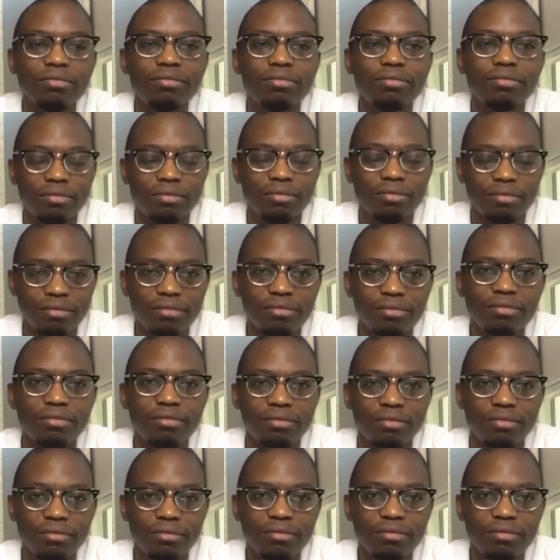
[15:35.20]

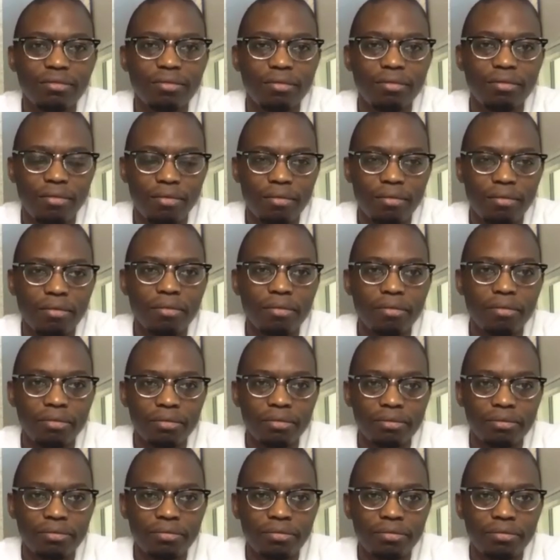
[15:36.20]

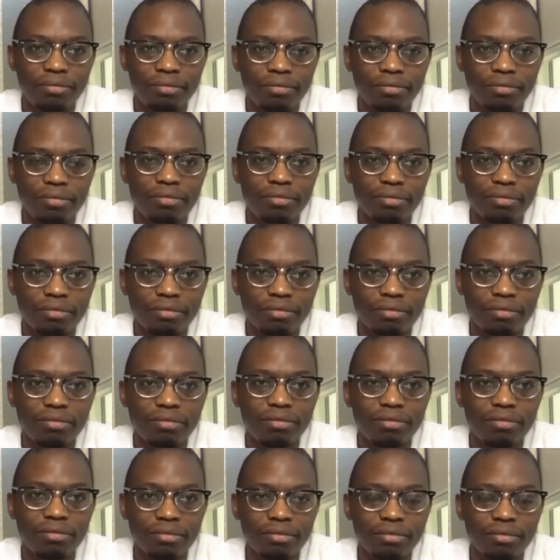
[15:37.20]

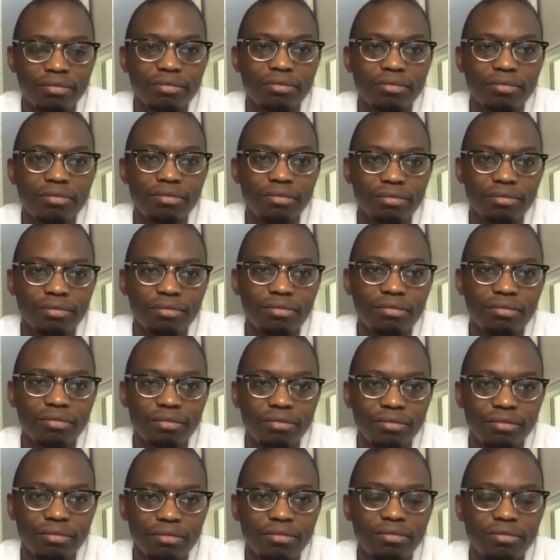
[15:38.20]

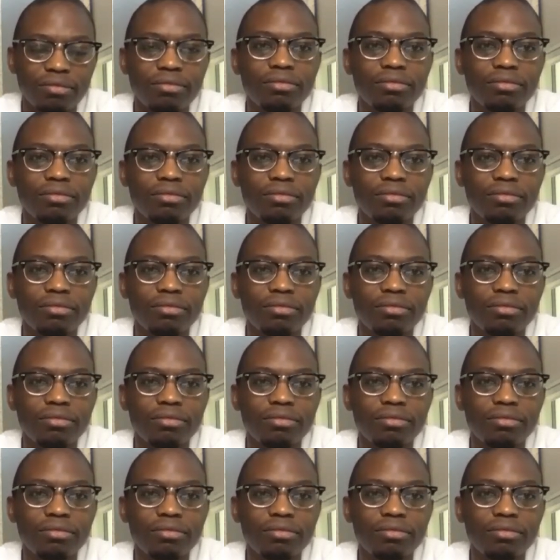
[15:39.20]
This person isn't speaking.